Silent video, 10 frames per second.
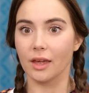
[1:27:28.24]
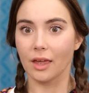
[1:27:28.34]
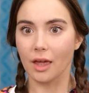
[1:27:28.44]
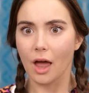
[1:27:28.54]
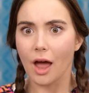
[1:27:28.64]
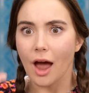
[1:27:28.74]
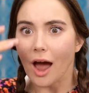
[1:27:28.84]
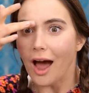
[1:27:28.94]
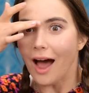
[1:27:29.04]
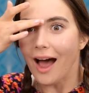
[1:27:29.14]
No more
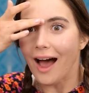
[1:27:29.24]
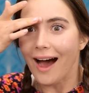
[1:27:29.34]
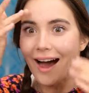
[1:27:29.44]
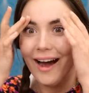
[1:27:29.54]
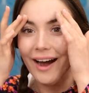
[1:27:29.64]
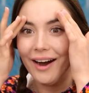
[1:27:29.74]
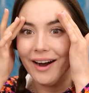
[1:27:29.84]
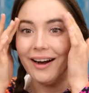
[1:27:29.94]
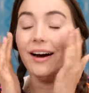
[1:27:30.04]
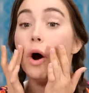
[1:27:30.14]
unibrow? And
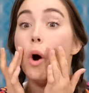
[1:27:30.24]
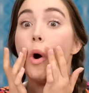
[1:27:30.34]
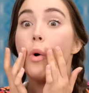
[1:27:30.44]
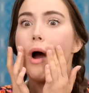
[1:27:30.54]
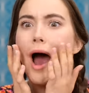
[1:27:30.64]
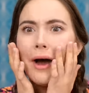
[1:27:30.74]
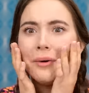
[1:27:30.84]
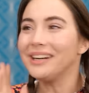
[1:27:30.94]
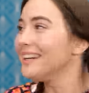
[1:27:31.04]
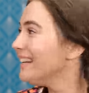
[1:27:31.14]
my mustache is totally